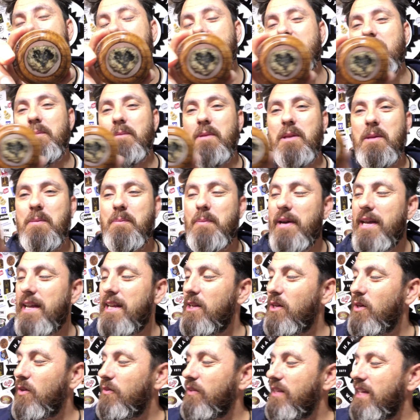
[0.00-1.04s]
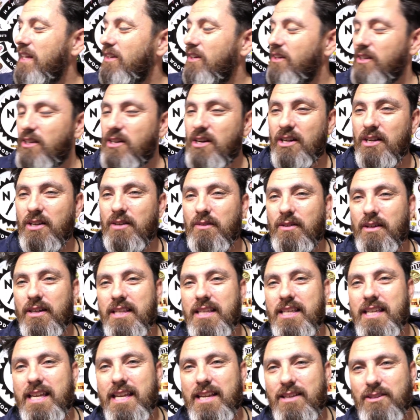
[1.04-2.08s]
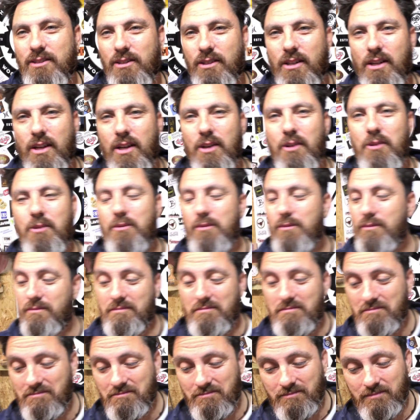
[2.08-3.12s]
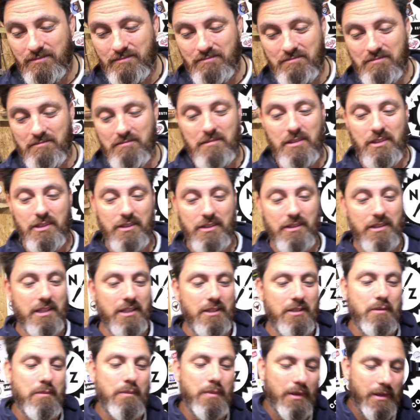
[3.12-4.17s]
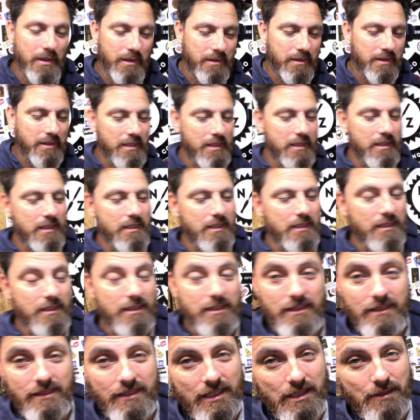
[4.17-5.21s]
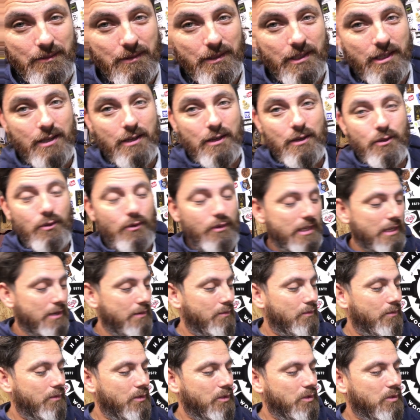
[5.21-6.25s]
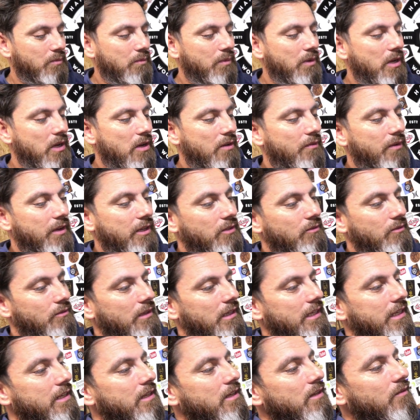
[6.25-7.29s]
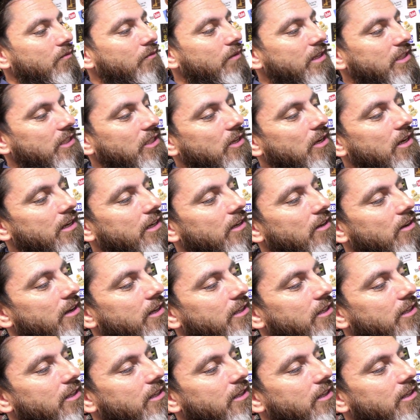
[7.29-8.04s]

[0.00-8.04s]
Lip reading: somebody painted it on there like kind of like years ago. I don't know, but there we go. I thought that was perfect, really. Fits kind of